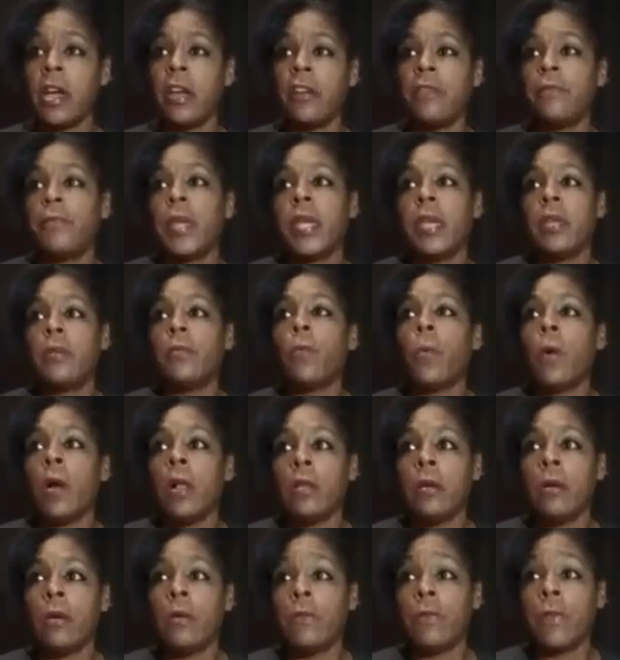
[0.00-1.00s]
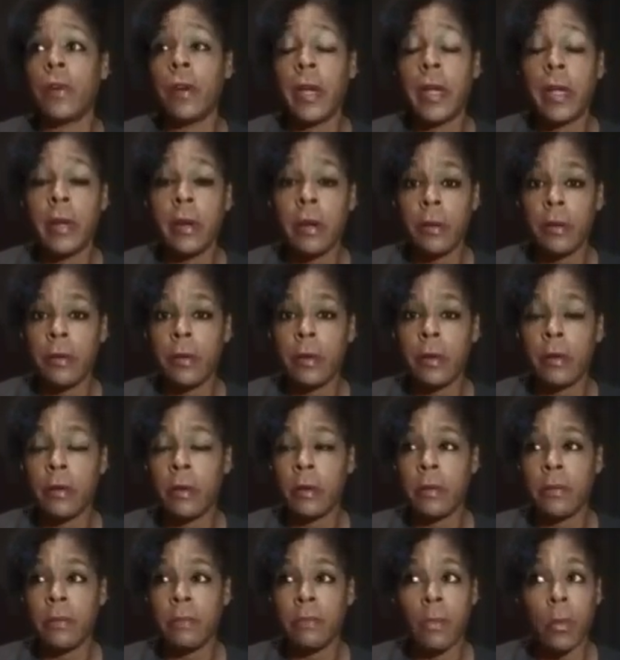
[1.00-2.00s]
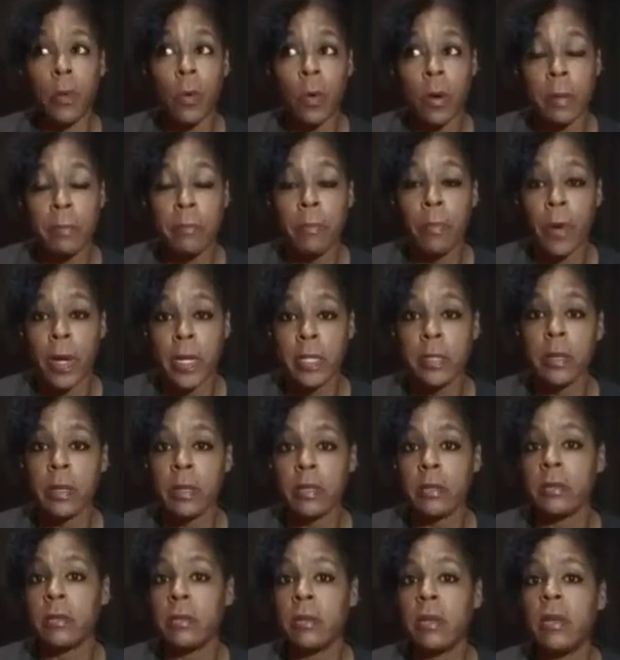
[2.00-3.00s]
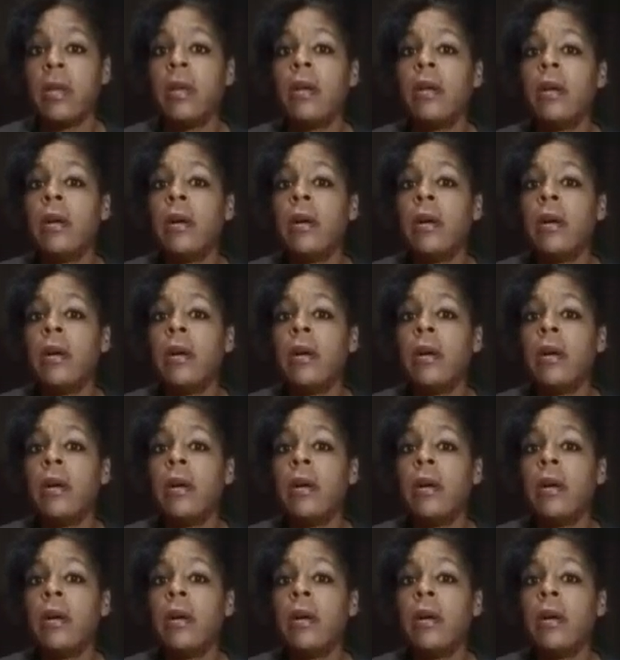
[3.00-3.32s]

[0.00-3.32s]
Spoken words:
I have made well over 800 or more bracelets.